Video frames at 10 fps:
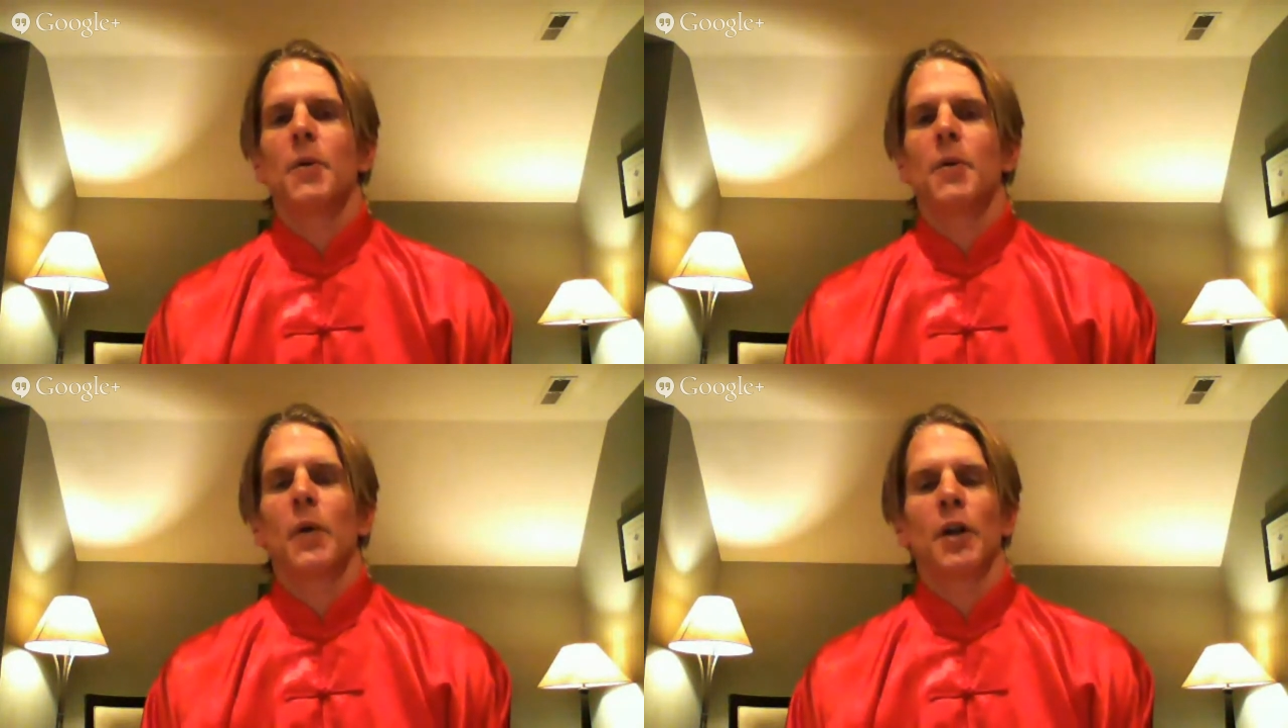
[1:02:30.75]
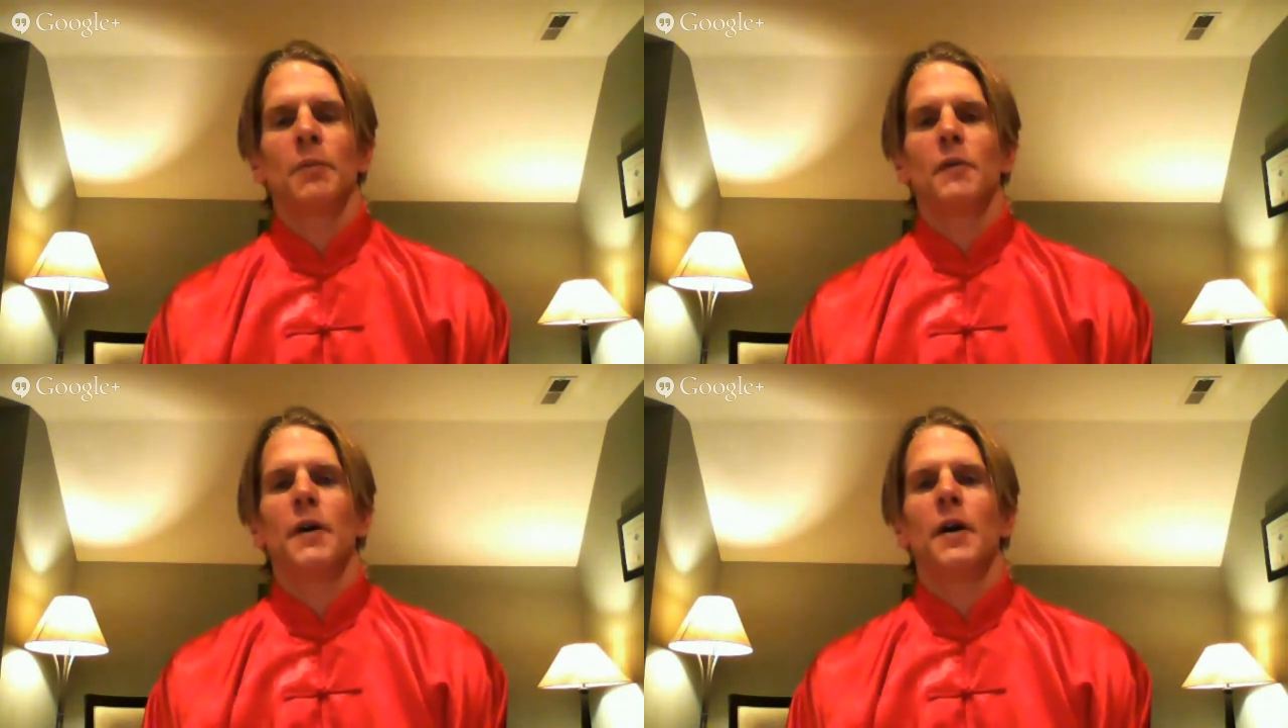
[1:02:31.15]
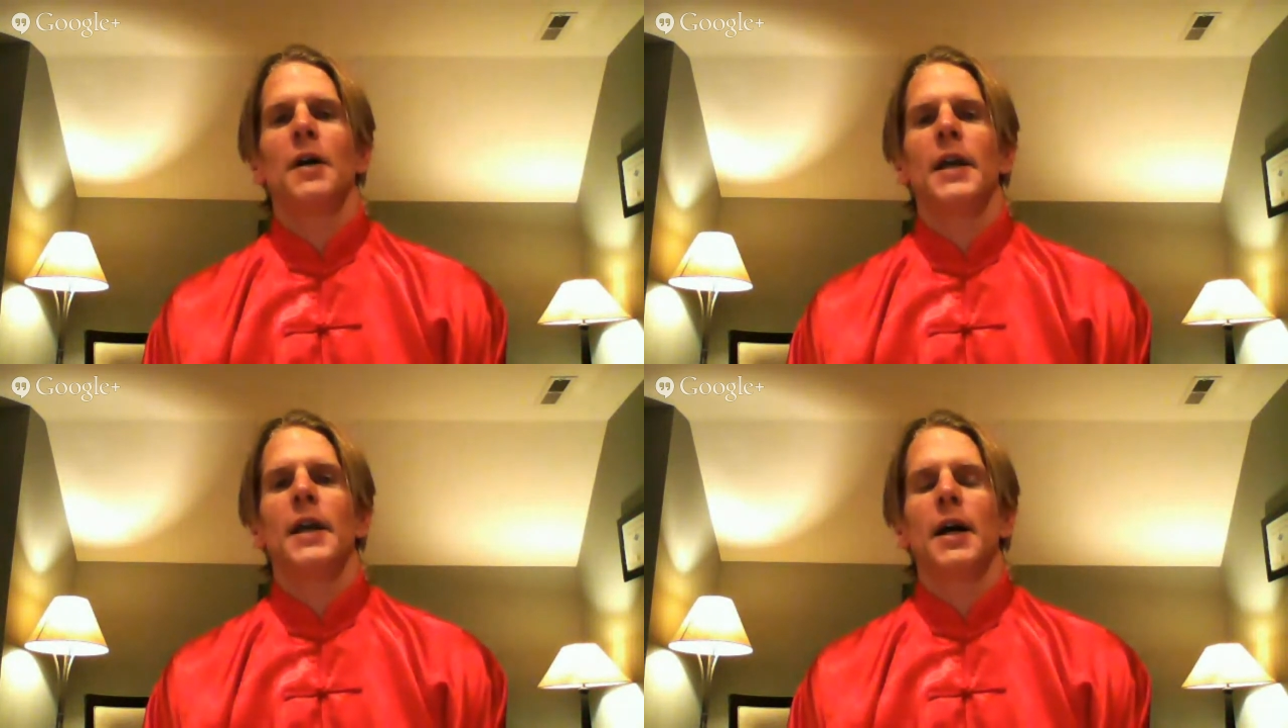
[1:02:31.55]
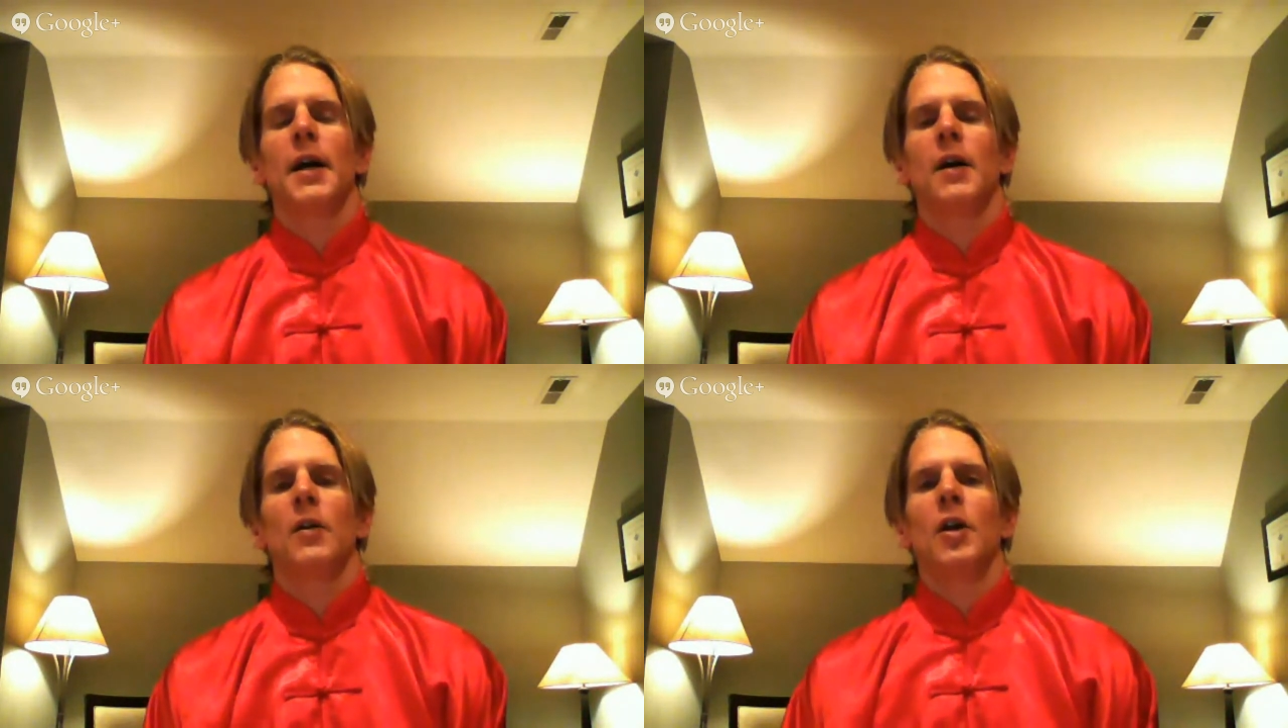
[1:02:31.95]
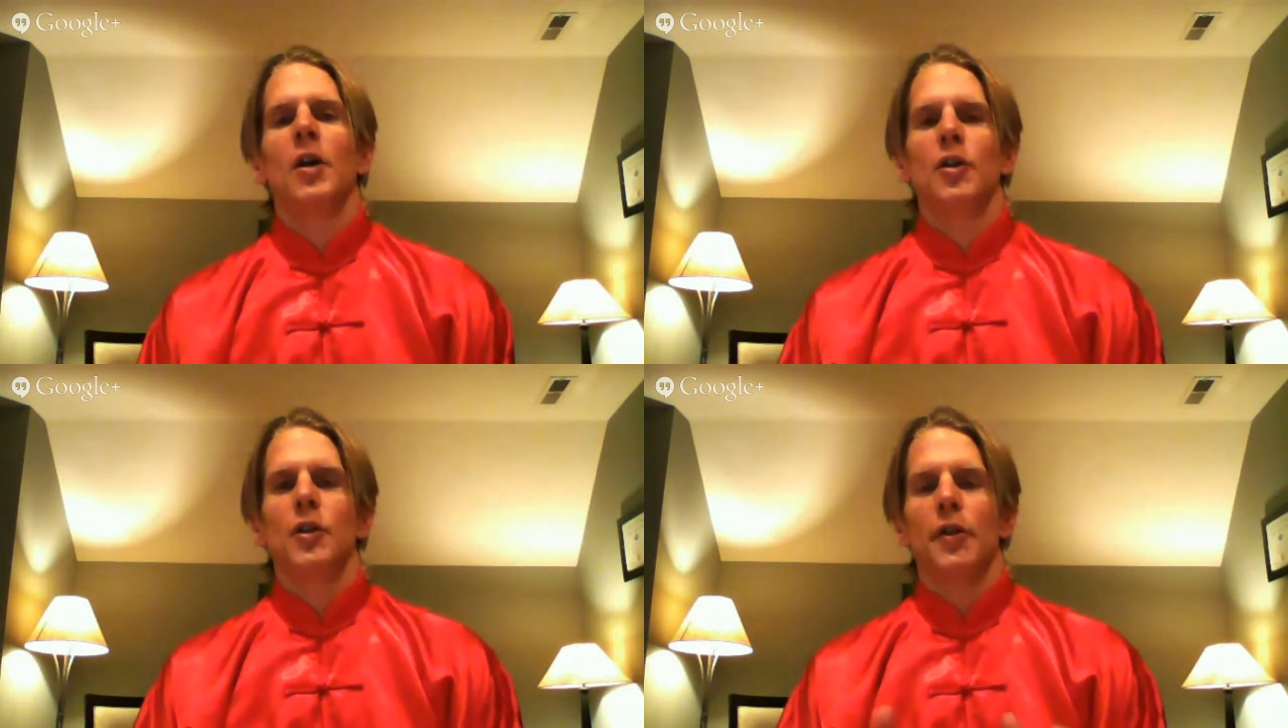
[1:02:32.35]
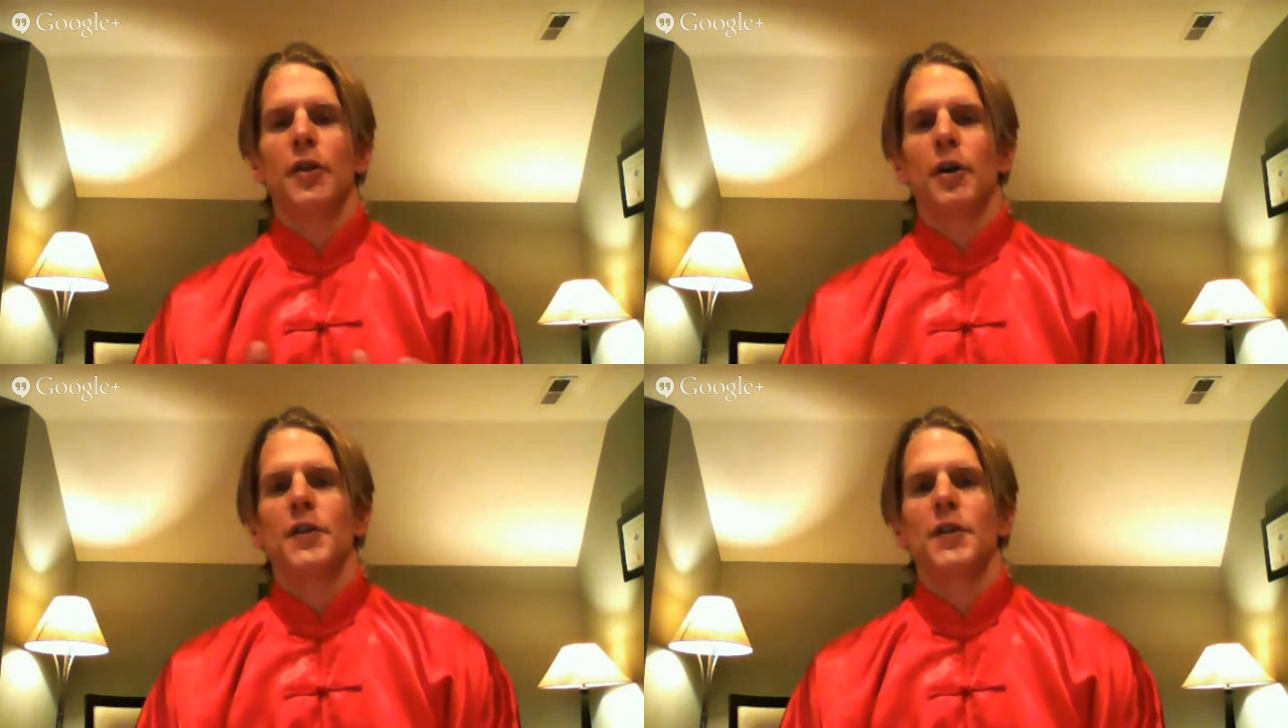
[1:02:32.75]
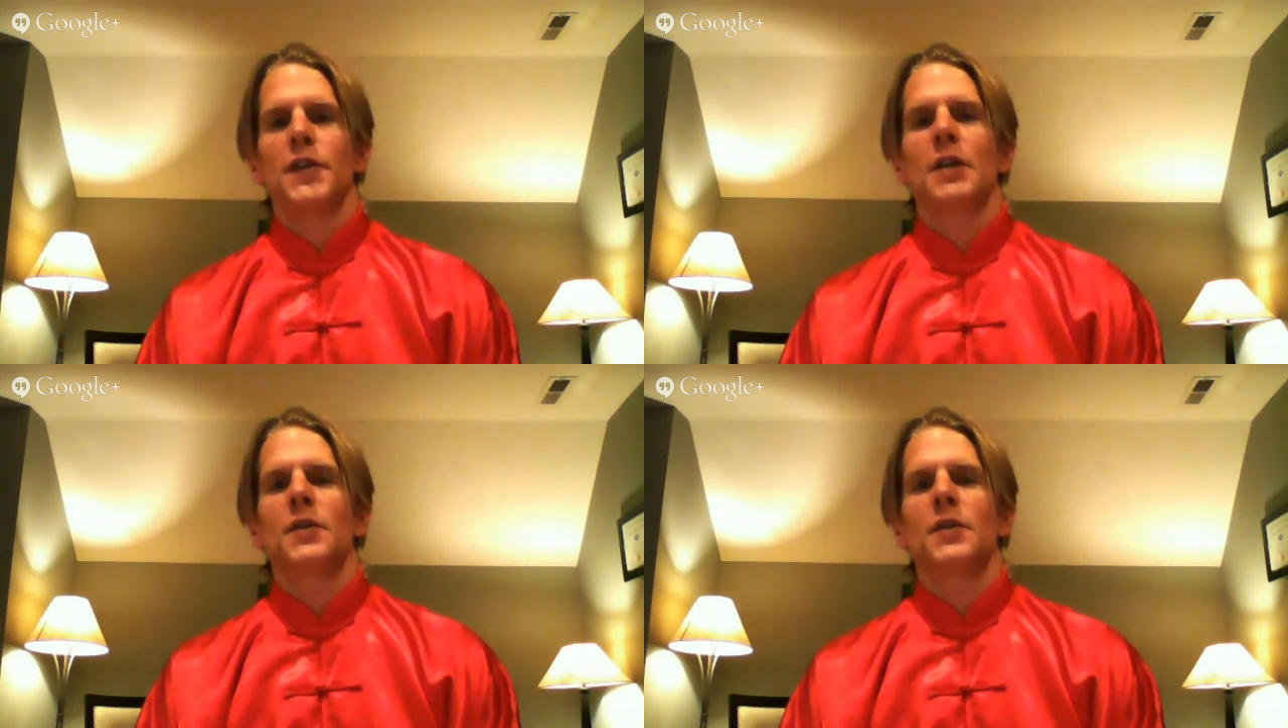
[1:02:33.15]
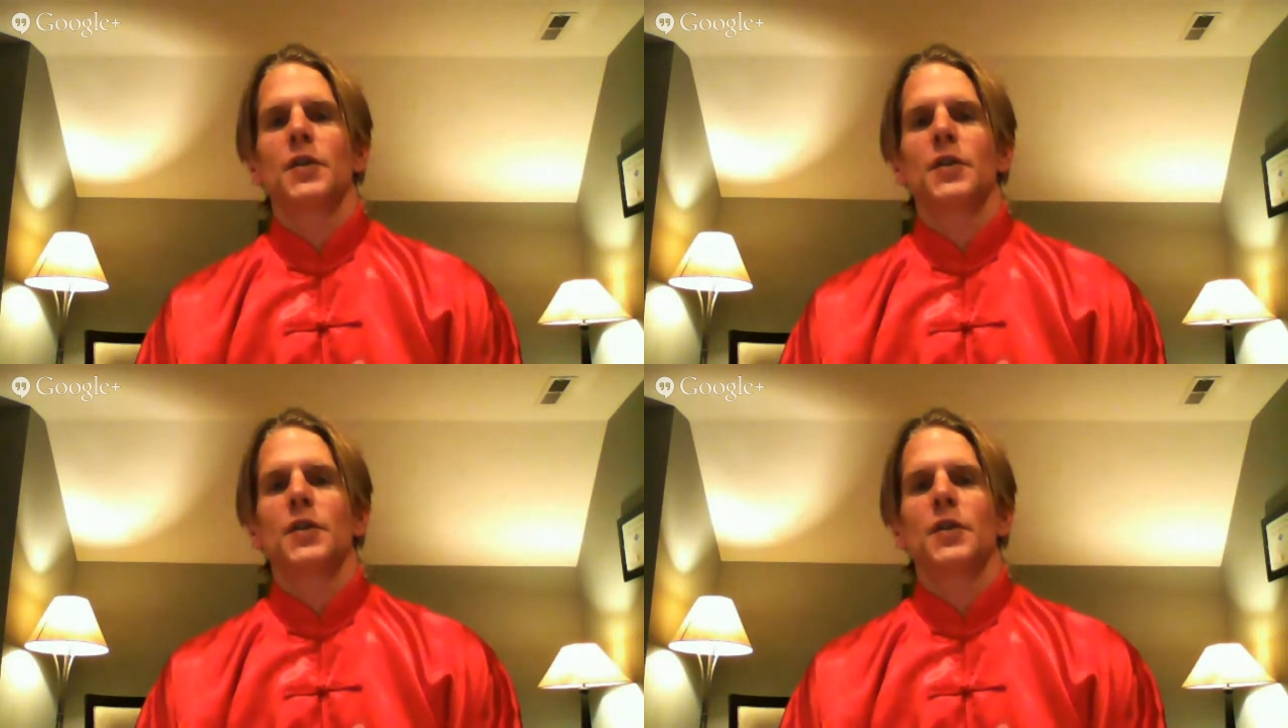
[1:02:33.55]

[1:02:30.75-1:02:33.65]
But we're going to move on now to the third center.